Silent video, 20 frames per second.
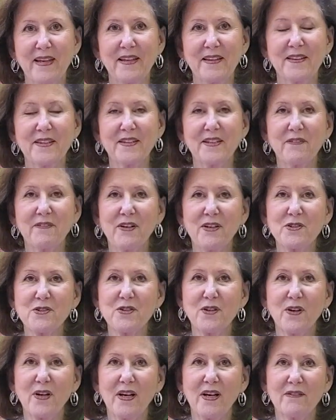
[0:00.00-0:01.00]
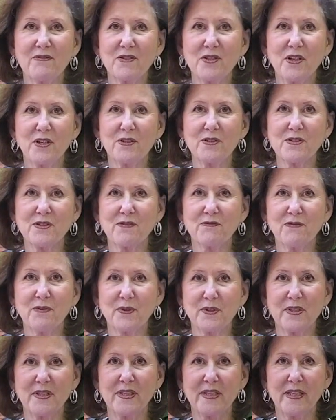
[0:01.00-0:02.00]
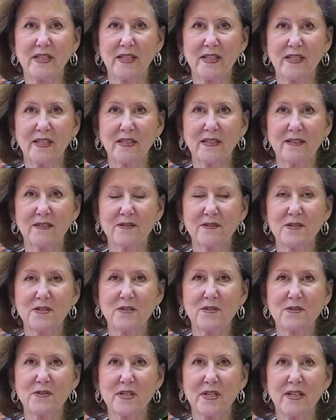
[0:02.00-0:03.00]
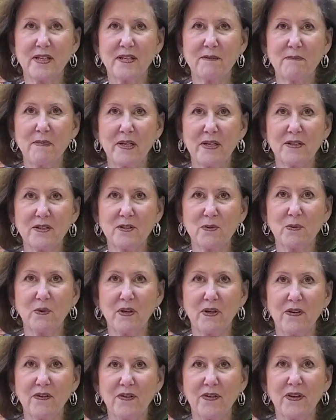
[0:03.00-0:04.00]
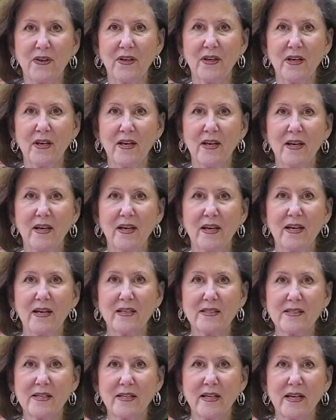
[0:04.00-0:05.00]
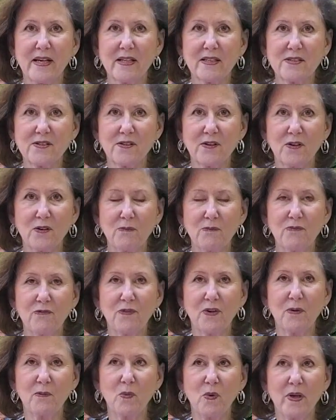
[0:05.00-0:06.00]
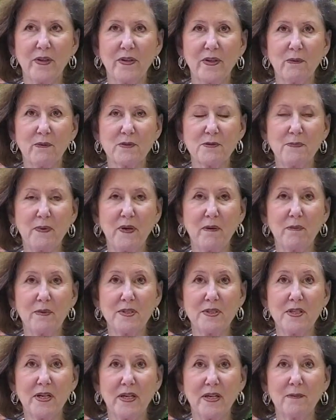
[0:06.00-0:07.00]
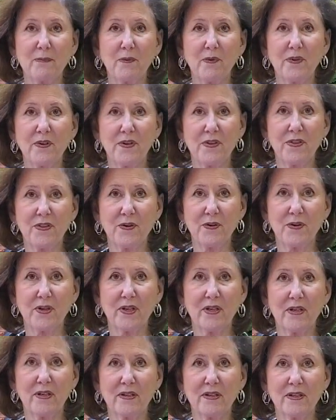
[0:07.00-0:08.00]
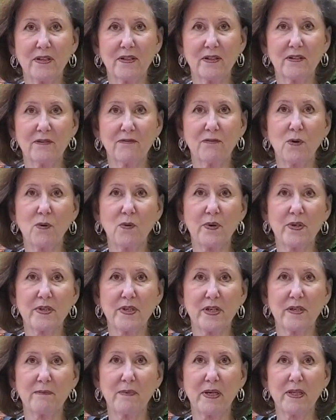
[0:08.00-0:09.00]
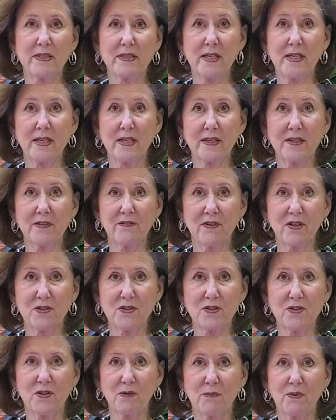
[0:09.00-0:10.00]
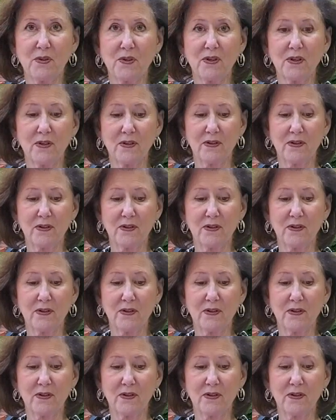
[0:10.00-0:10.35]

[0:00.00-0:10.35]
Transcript: The devotional I've chosen for today, Tuesday, May the 12th, is an excerpt from one that was published April the 30th in the Forward Day by Day devotional book.